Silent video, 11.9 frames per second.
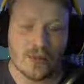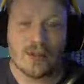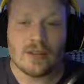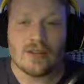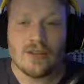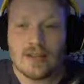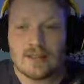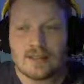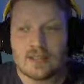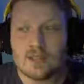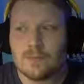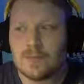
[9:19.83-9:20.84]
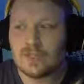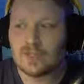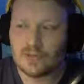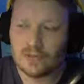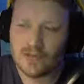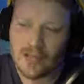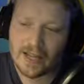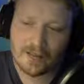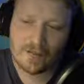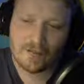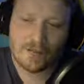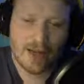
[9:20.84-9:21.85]
This can be stuff like
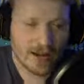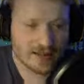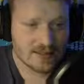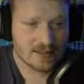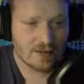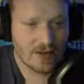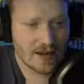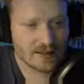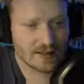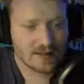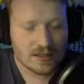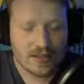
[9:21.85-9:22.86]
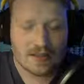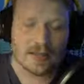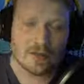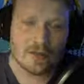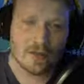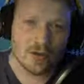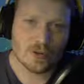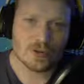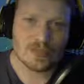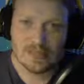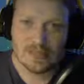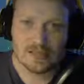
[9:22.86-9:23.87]
Vect effects. Now for those
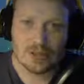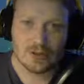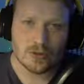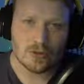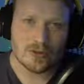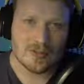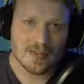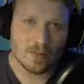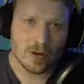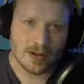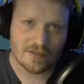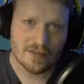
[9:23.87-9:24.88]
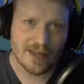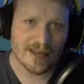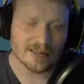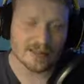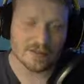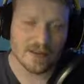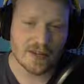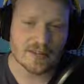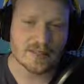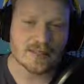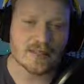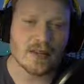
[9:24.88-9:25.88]
listening who don't understand what a Vect effect
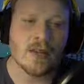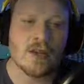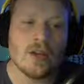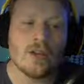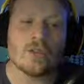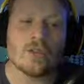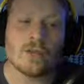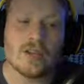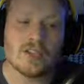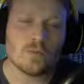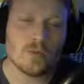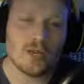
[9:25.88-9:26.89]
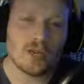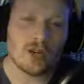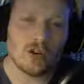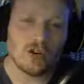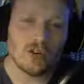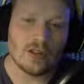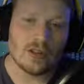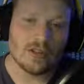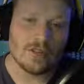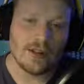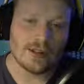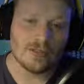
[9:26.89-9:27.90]
is, the reason we call an
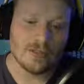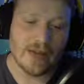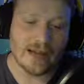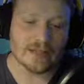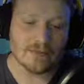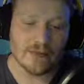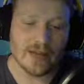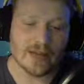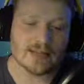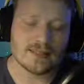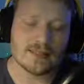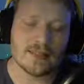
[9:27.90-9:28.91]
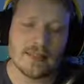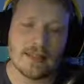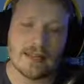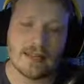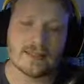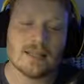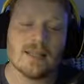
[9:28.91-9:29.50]
effect a Vect effect is